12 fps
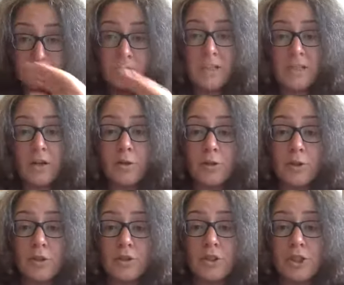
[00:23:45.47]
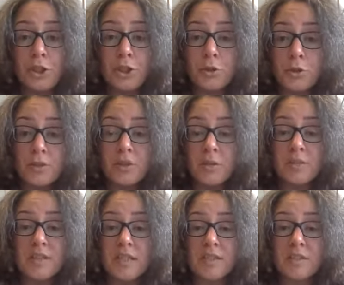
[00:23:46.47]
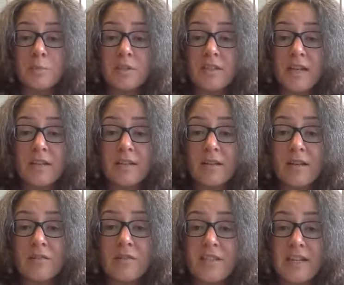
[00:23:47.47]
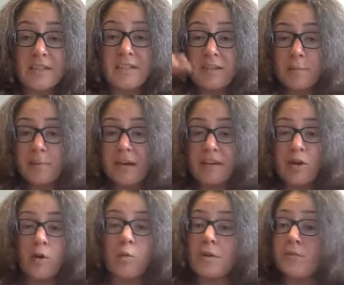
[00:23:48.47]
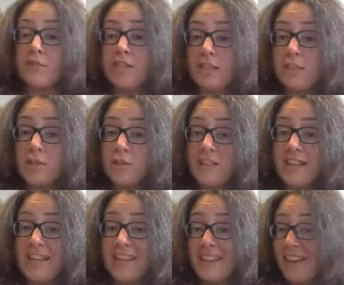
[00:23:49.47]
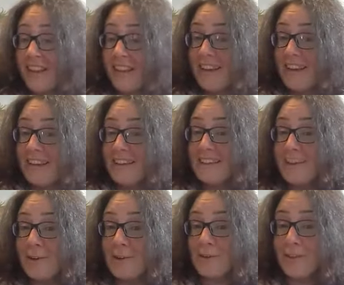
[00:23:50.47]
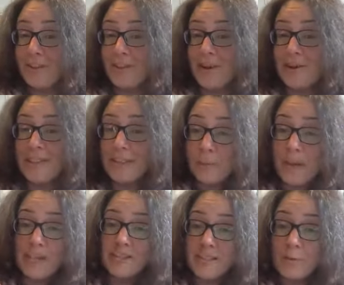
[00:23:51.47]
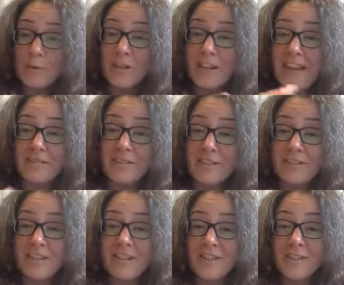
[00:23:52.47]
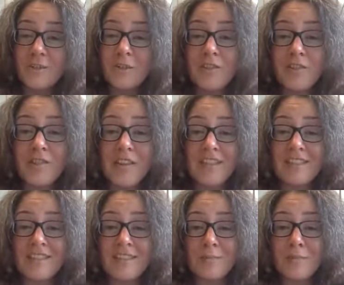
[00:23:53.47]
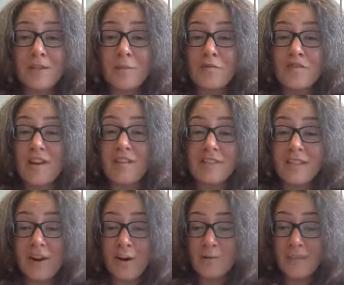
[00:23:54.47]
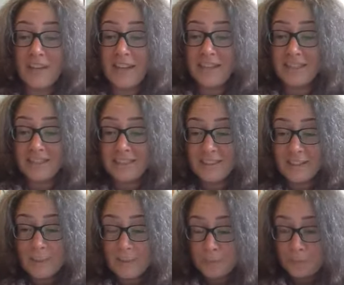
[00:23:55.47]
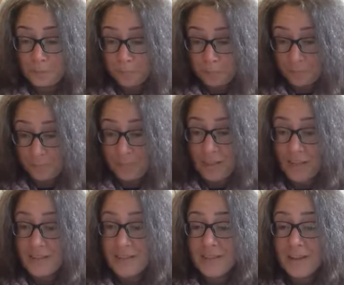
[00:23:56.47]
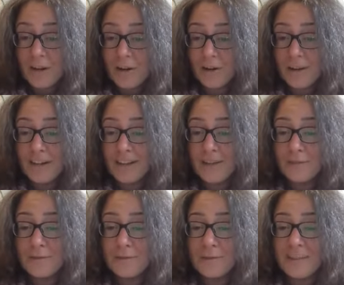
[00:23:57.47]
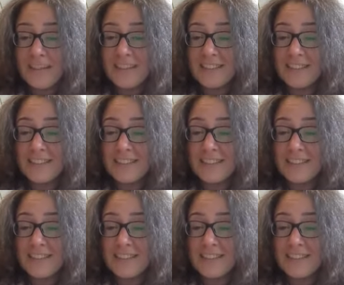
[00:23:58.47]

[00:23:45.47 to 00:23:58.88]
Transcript: You know, you can choose those things, but then if you take a step back, are we really choosing anything? So, you know, it depends at what level you look at things. It can become very complicated. So hello from England.